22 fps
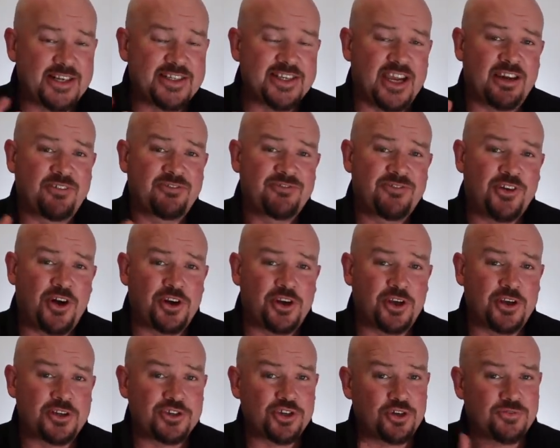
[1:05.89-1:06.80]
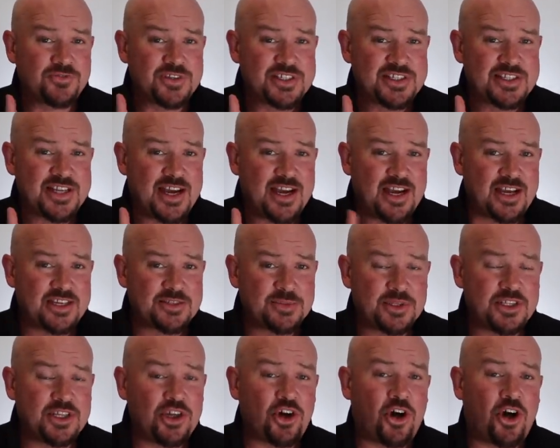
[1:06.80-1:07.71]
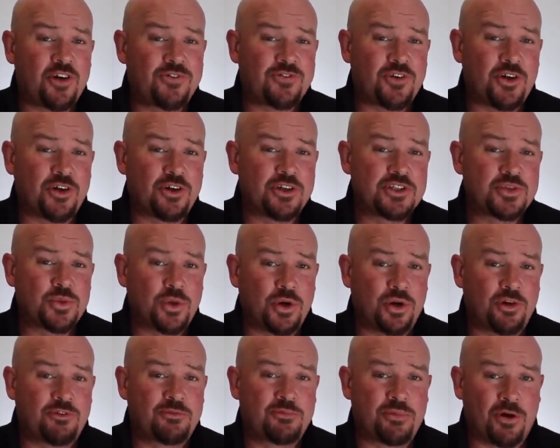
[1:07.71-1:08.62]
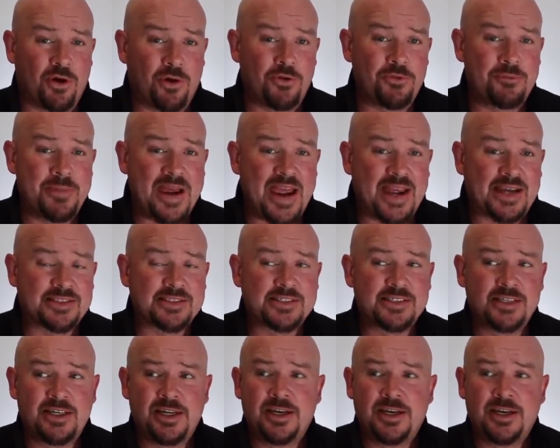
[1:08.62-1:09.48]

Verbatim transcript: take photos of the stars with the iPhone 12 Pro Max.